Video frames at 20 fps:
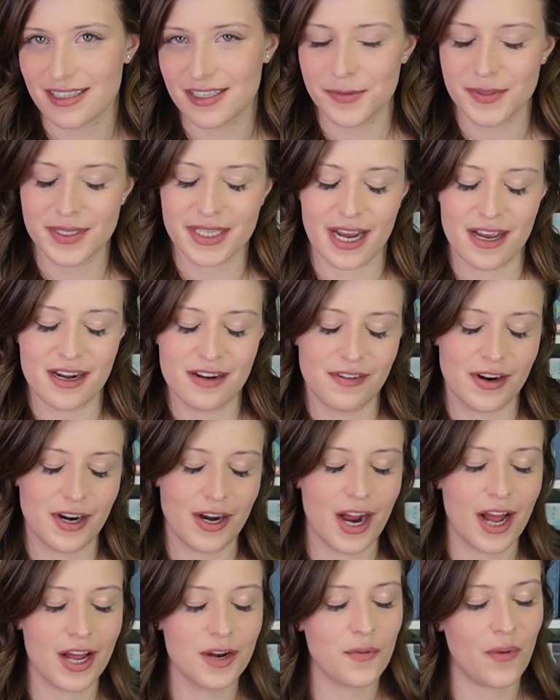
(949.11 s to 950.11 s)
It was kind of our
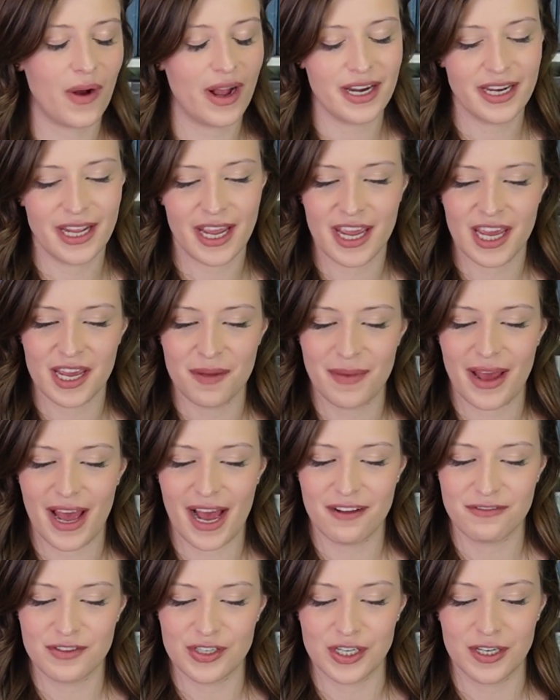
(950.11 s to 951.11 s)
unwind game
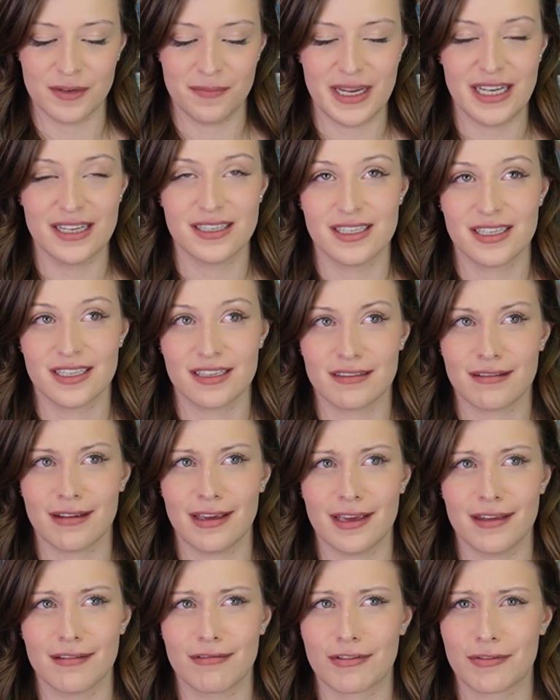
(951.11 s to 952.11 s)
after
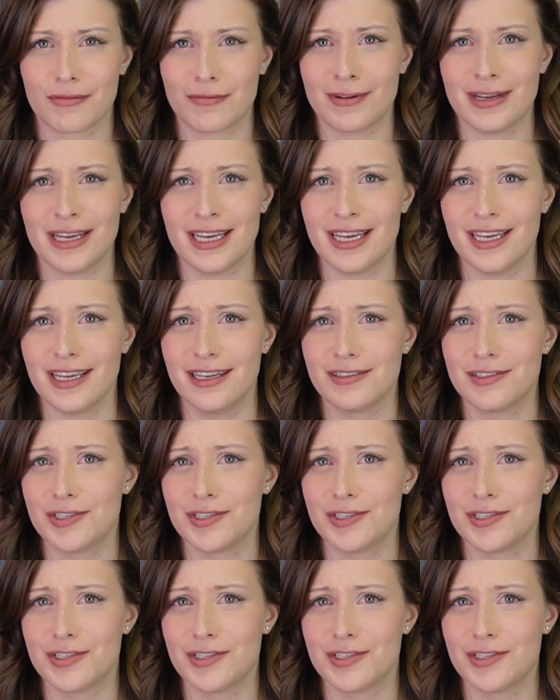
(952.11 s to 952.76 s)
basically 3